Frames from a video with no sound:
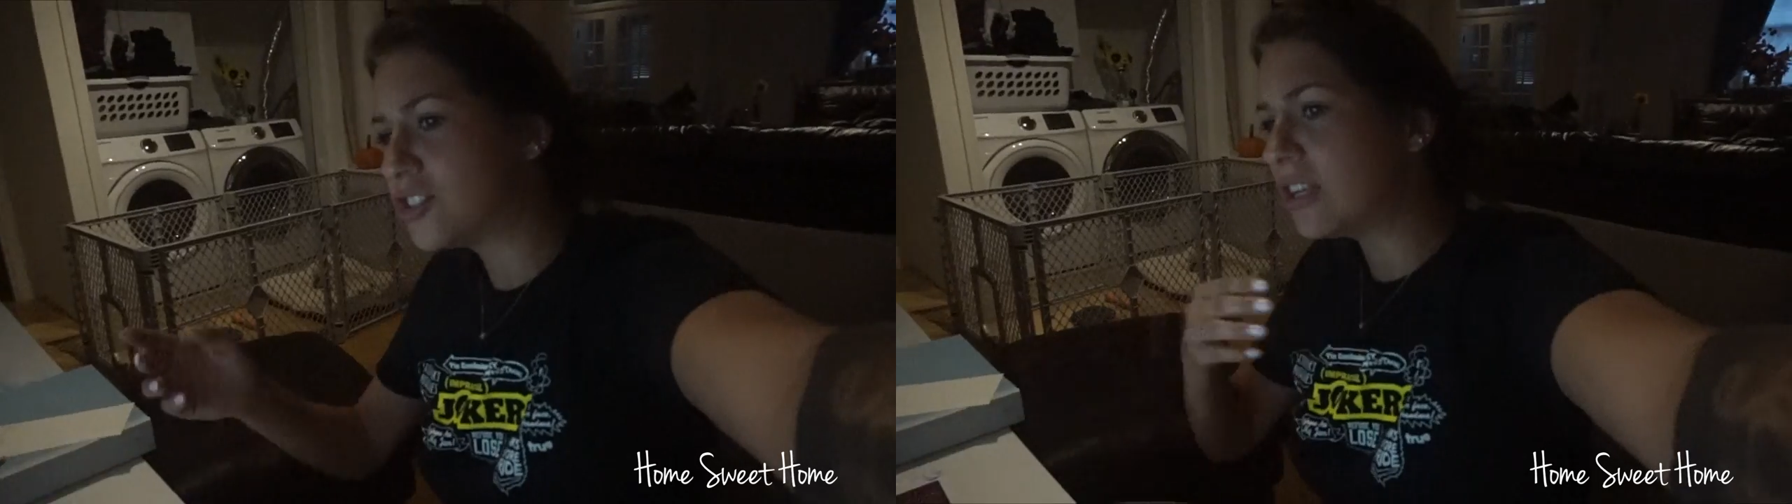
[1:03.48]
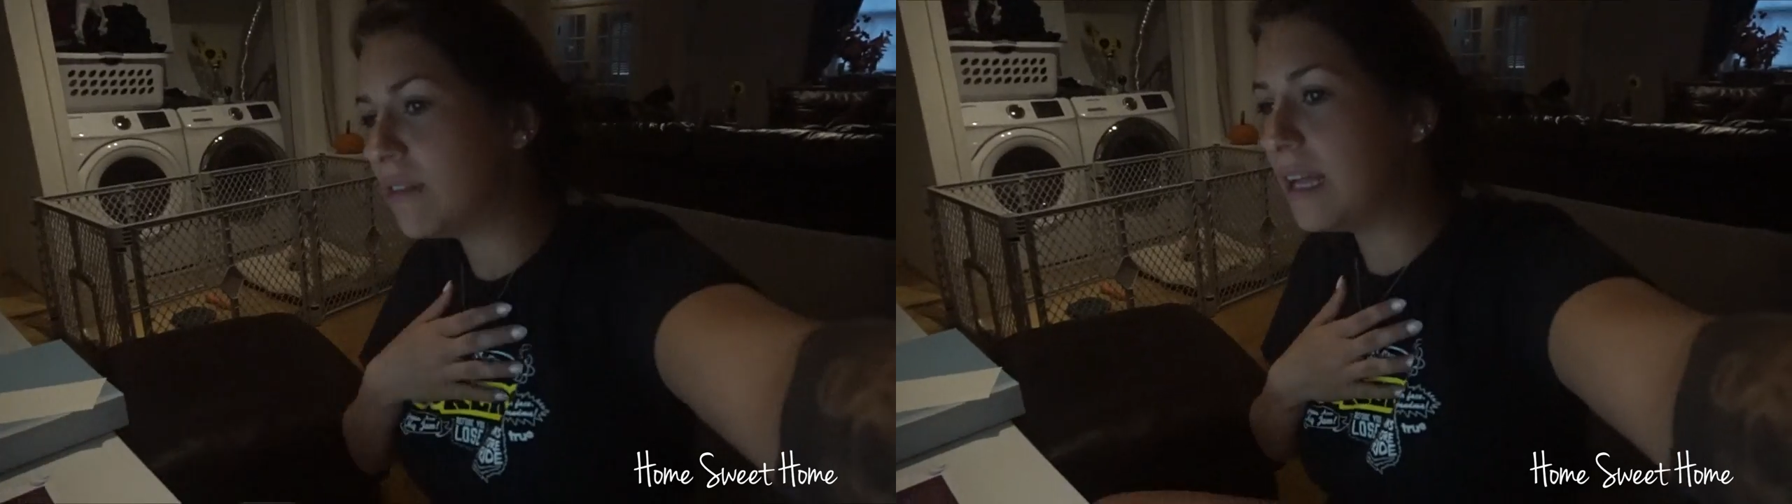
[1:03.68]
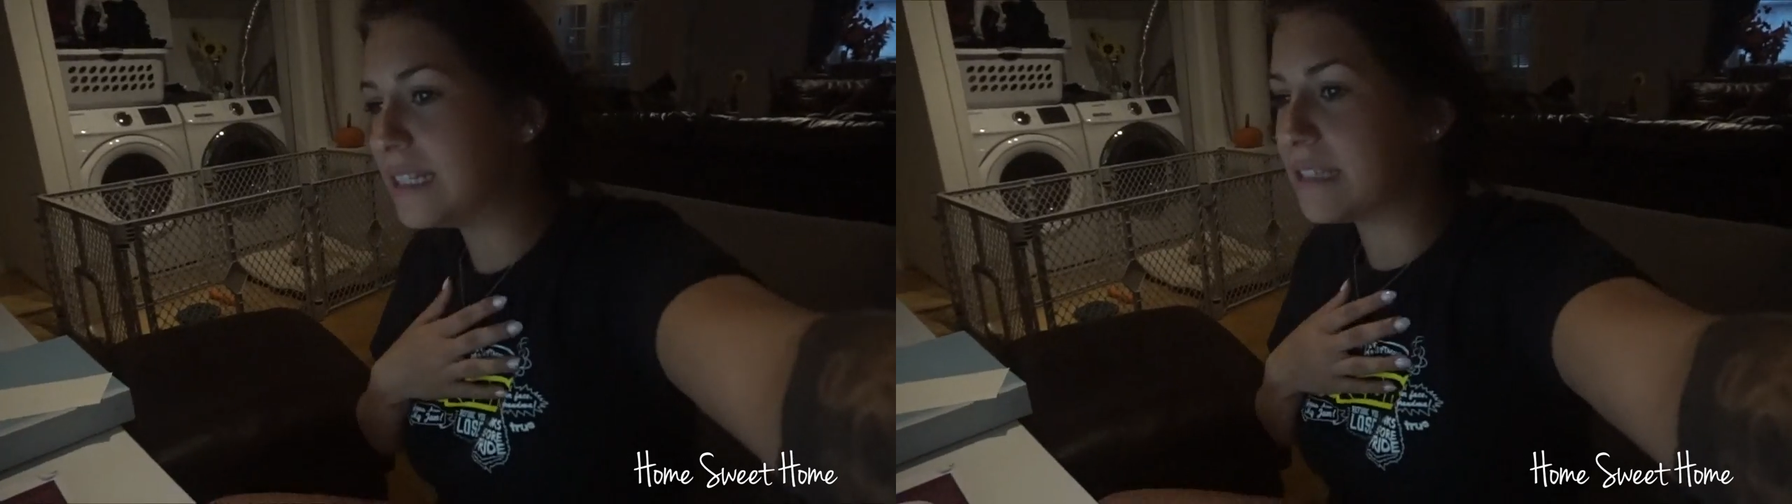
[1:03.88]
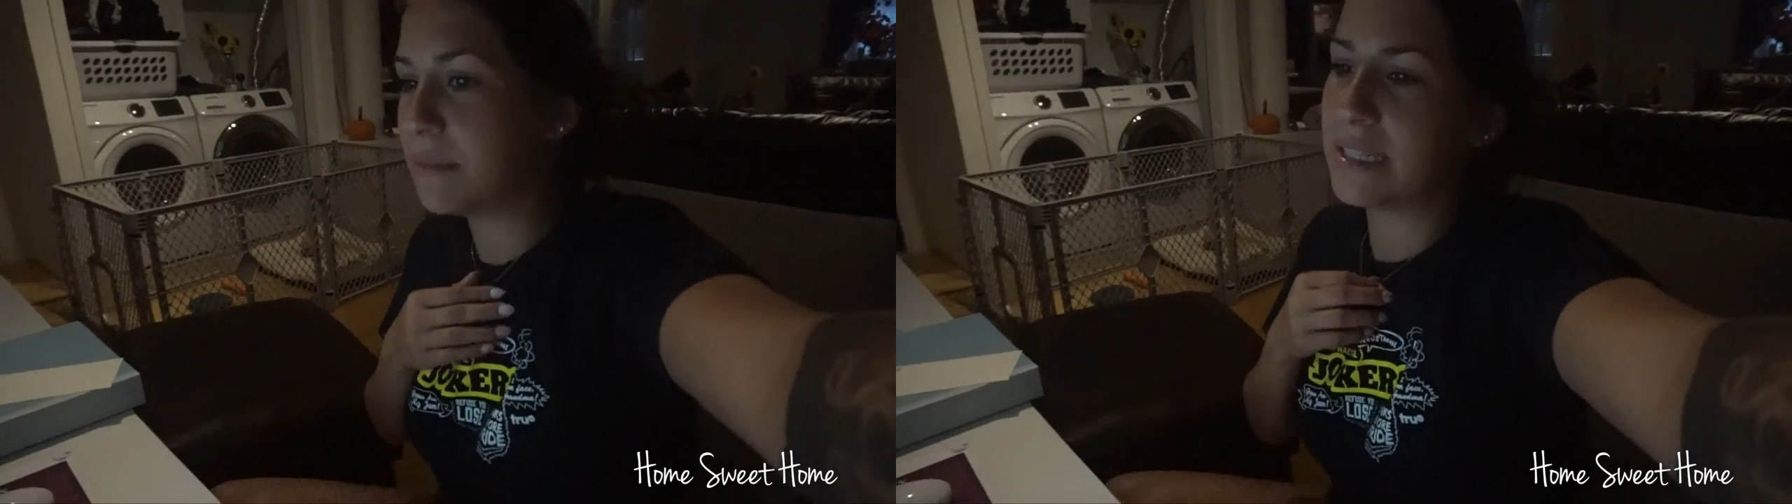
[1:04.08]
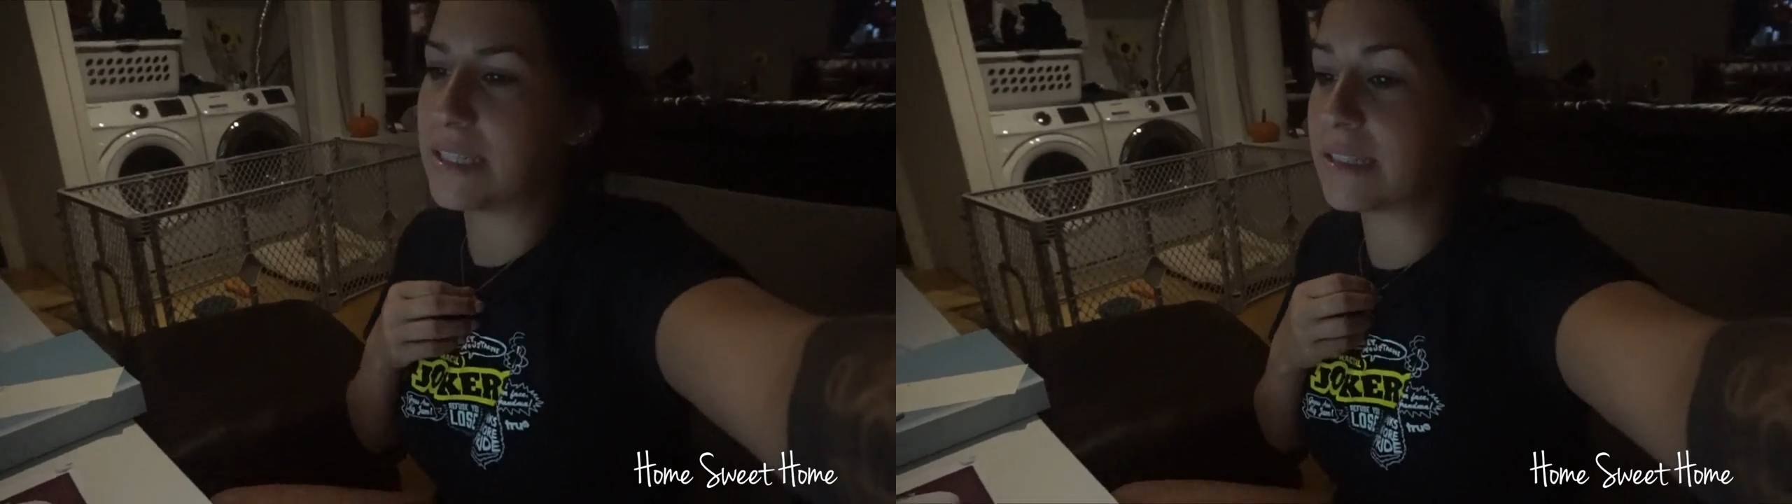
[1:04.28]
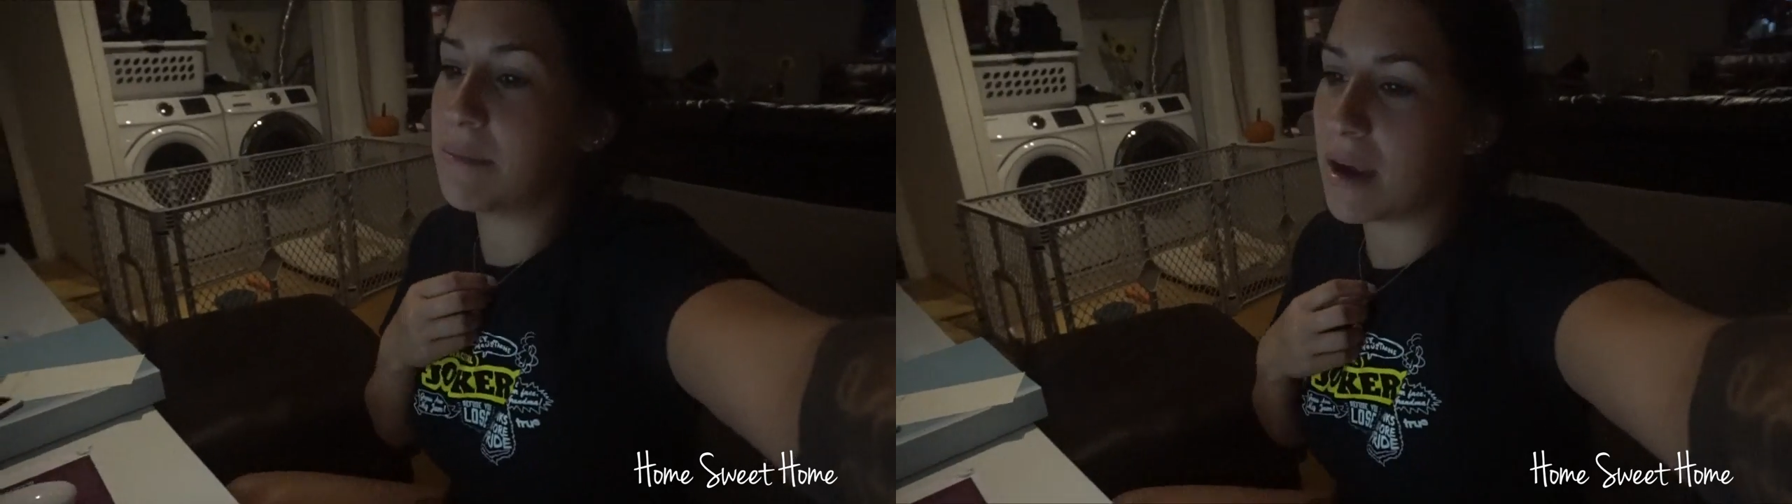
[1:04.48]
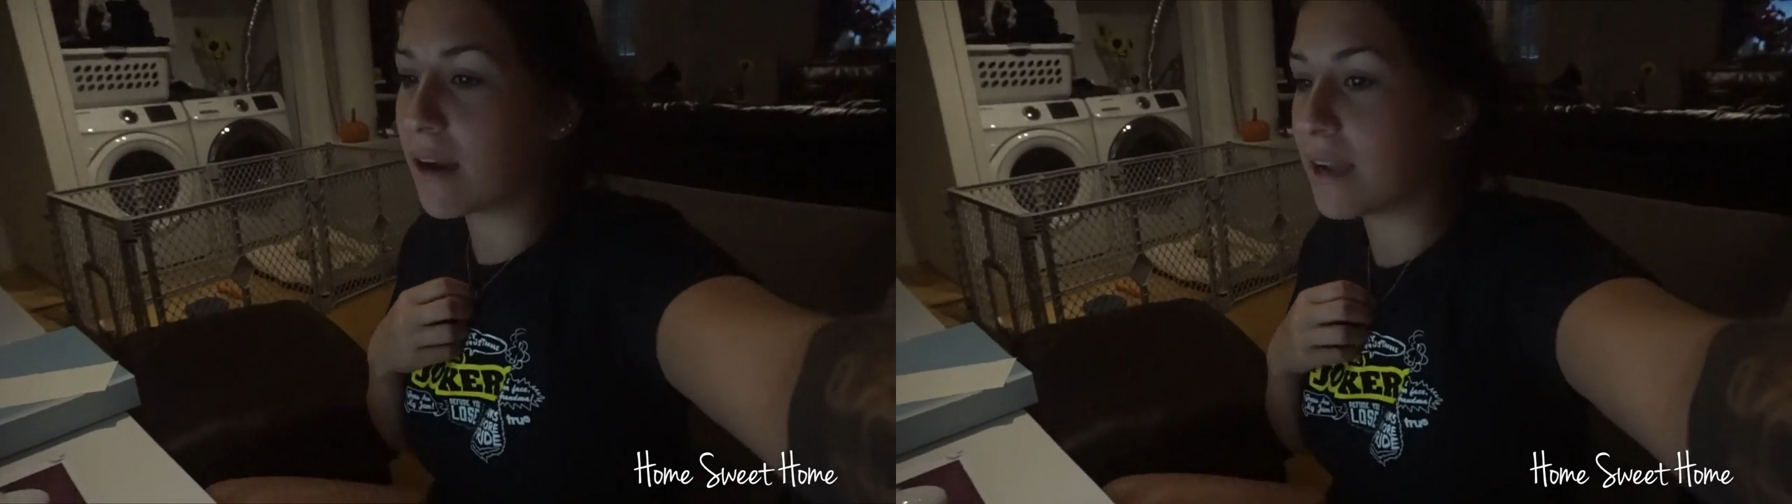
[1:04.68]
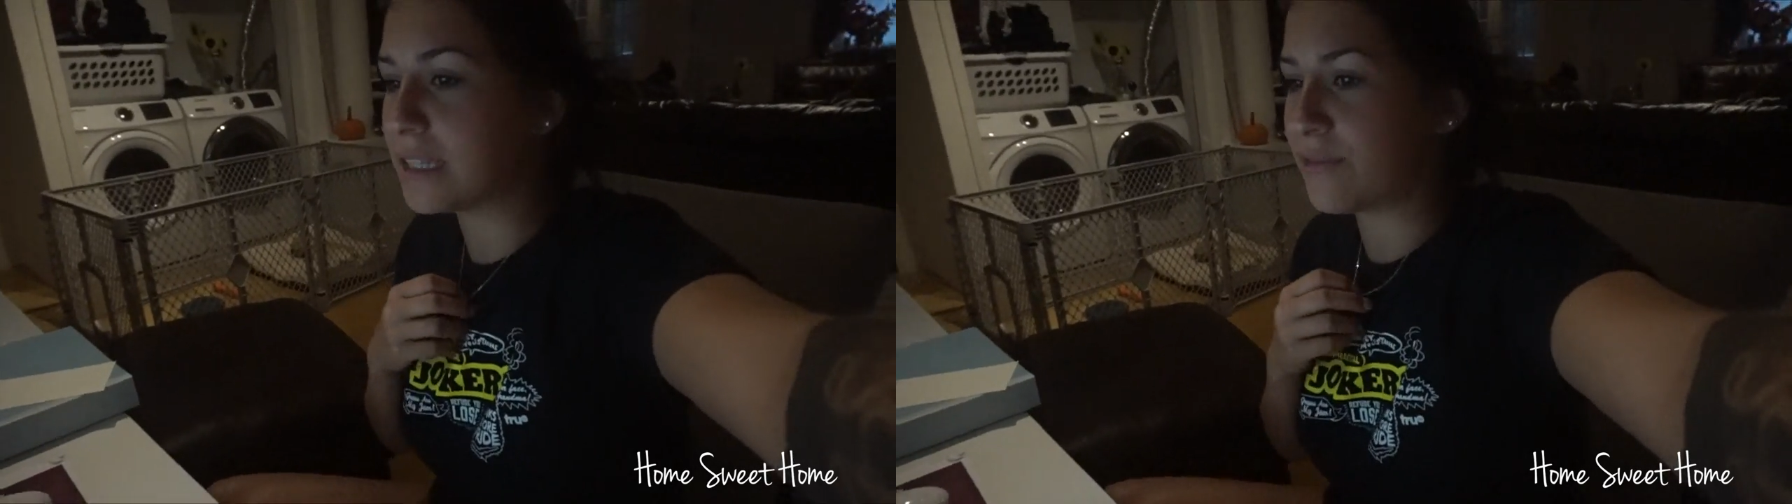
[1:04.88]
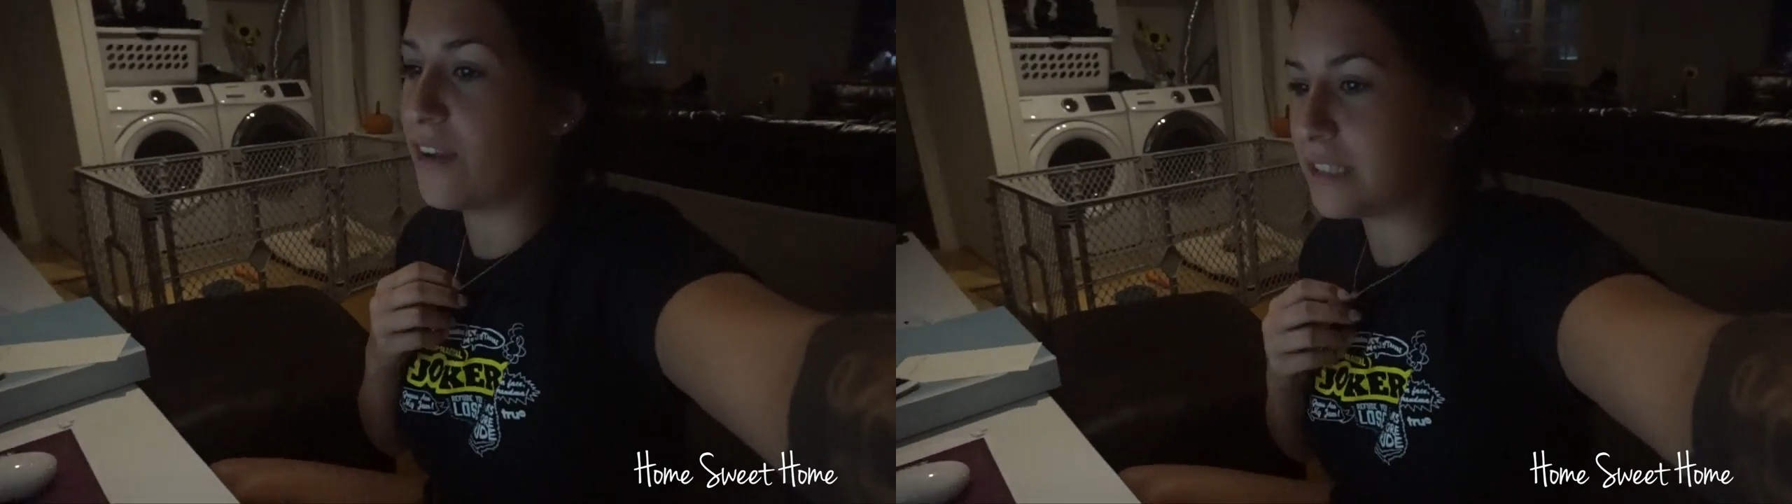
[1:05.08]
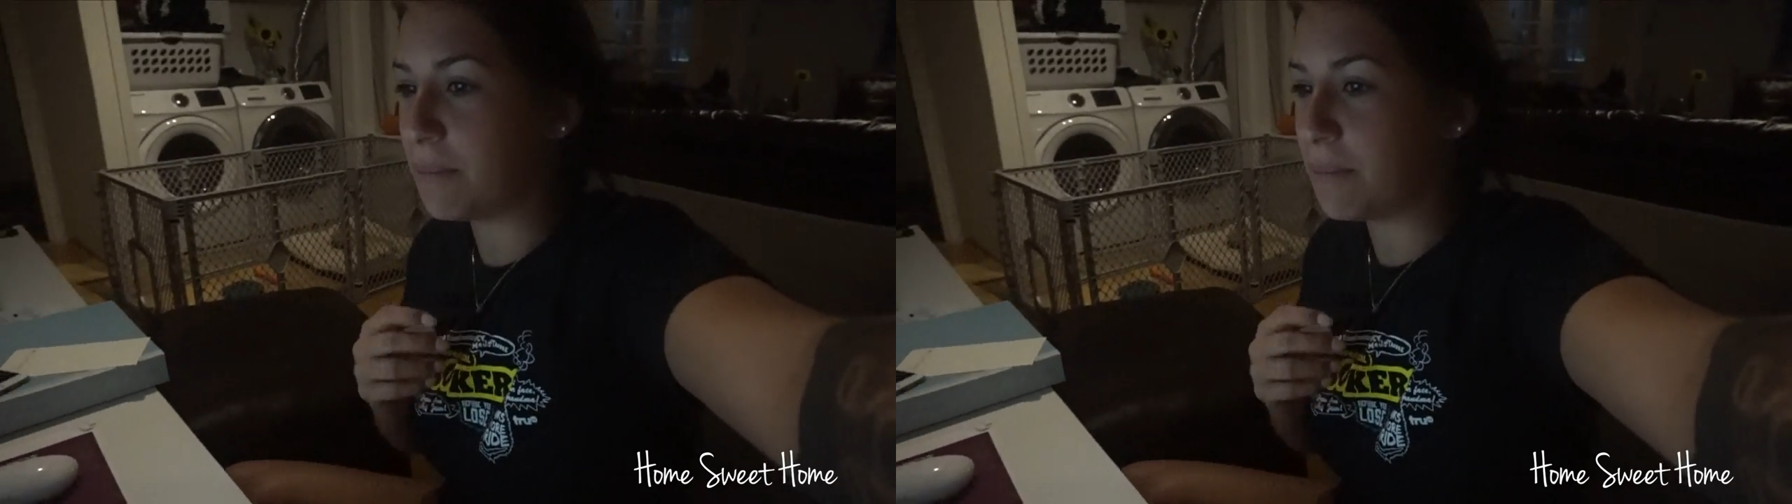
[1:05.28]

generalizing me. He says America is fucked